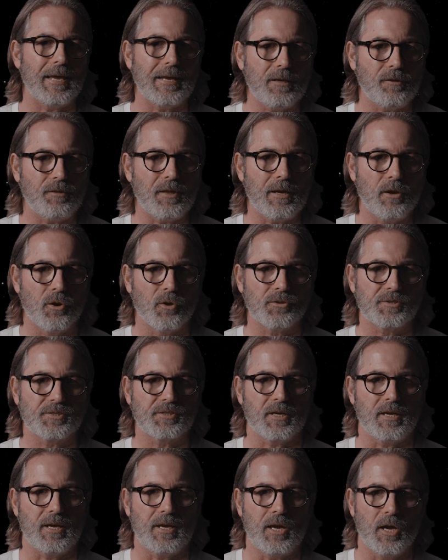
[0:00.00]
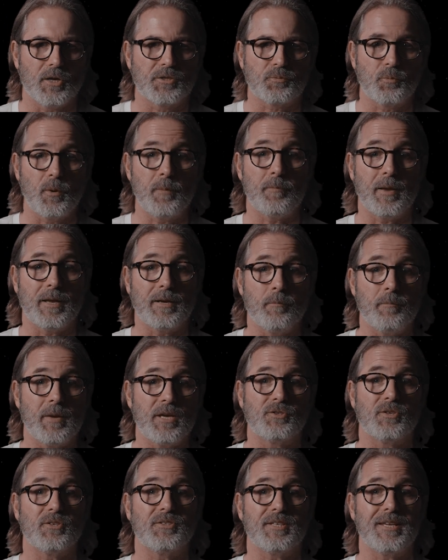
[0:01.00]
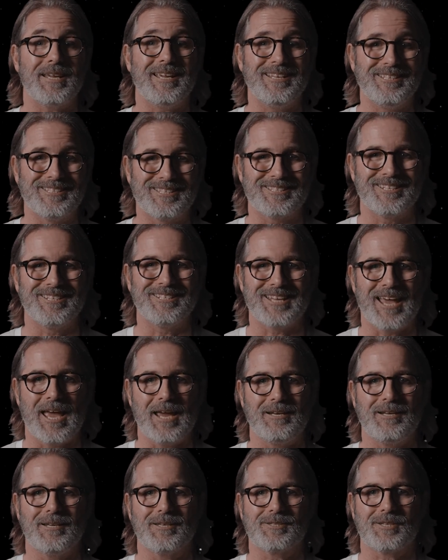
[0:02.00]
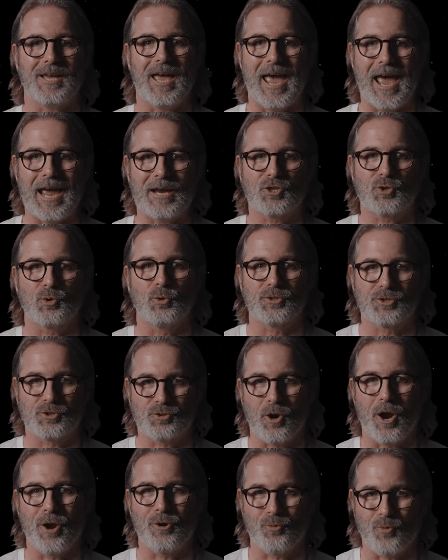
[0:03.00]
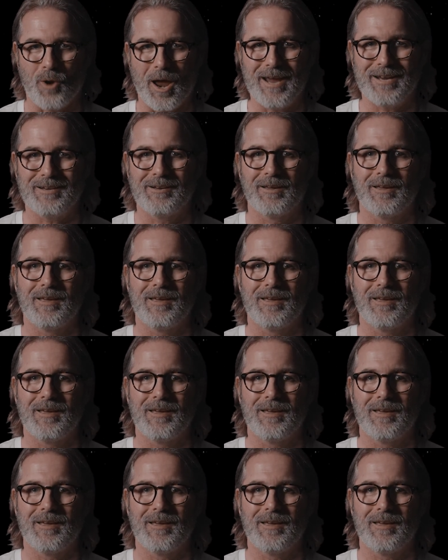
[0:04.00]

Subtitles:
anything else, EO SwimBETTER measures instantaneous actual stroke rate,